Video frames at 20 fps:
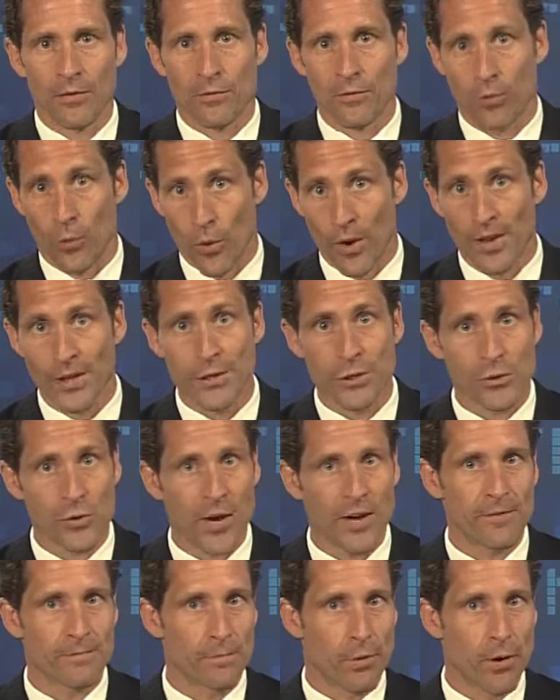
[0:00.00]
For
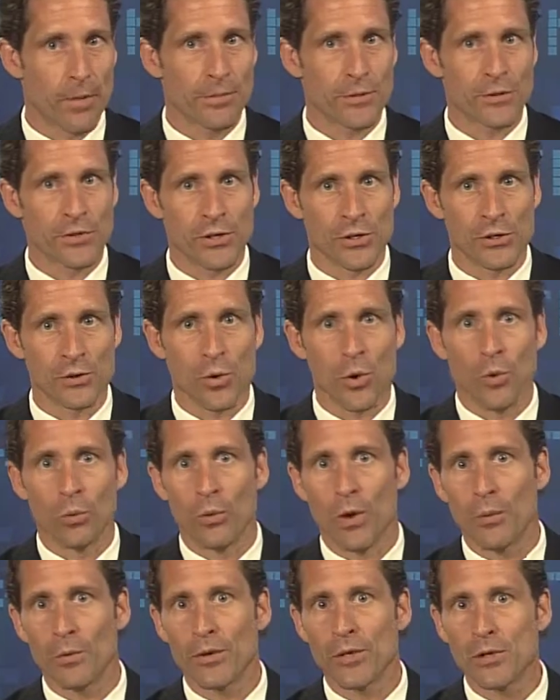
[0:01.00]
illustrative purposes,
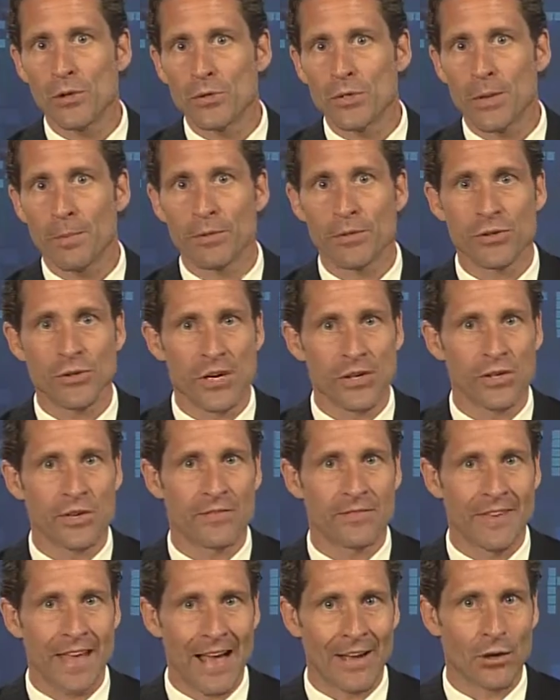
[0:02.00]
we will use the
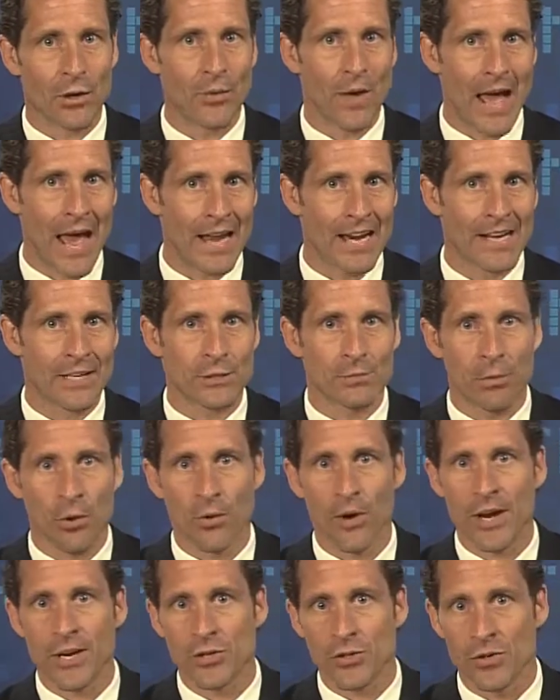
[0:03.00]
position value at
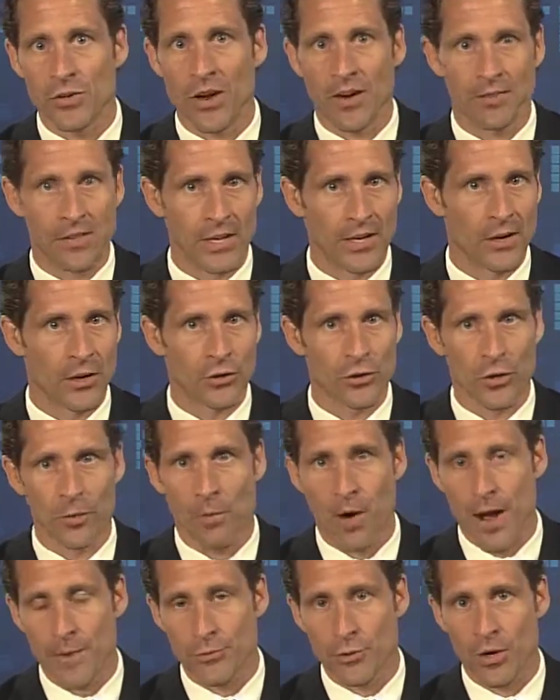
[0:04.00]
expiration of the
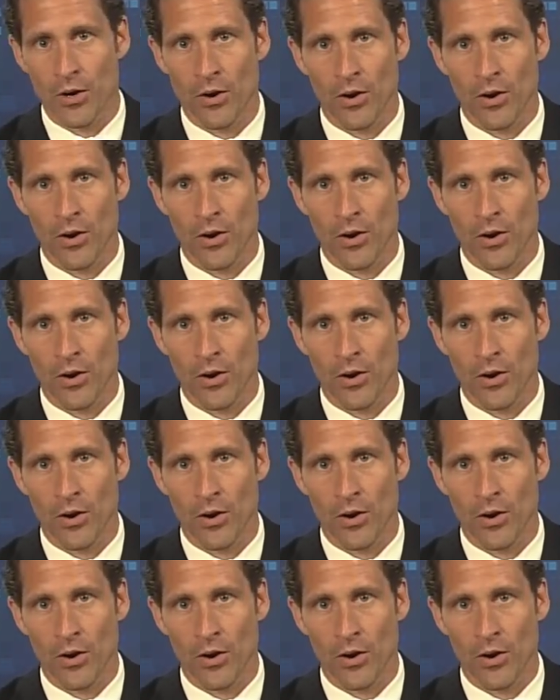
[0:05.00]
near-term option